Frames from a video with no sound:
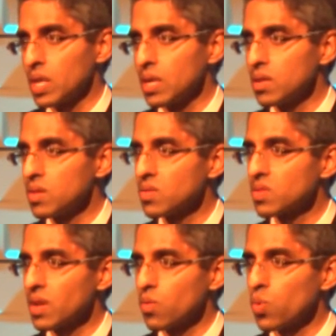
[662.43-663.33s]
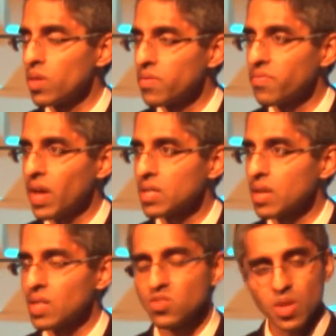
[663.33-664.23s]
an illness that will affect,
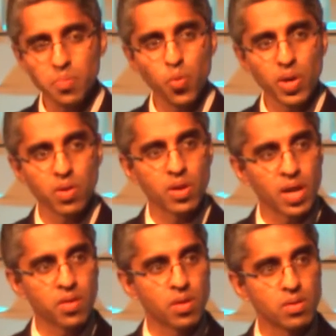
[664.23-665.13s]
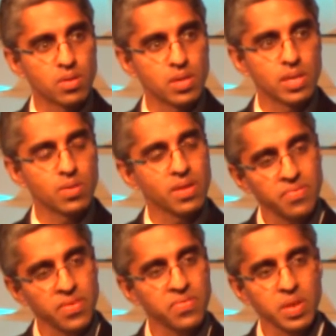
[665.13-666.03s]
at some point or another, nearly
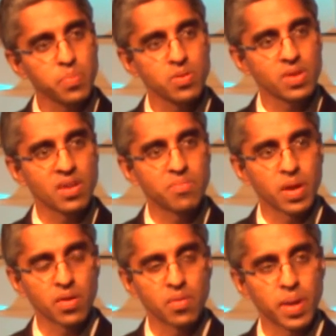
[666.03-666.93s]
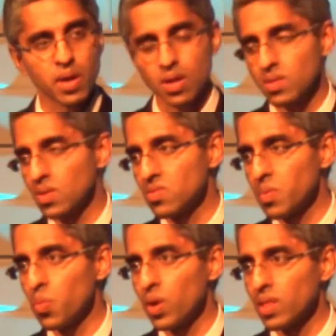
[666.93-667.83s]
50% of Americans at
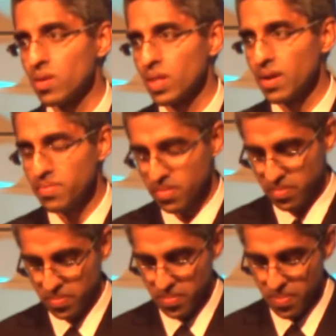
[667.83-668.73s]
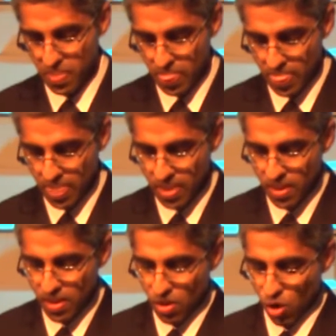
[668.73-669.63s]
some point in their life.
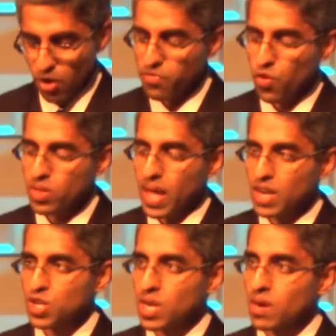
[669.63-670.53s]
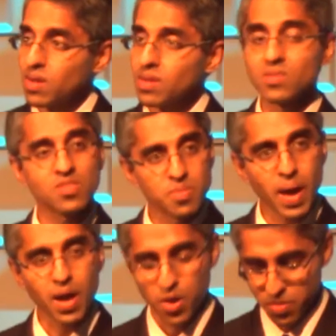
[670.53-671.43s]
Our fourth action area is
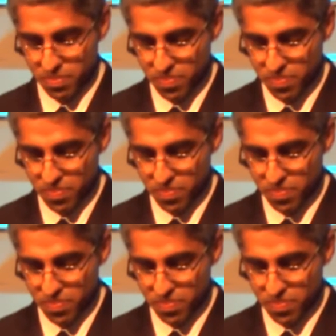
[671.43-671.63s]
tobacco.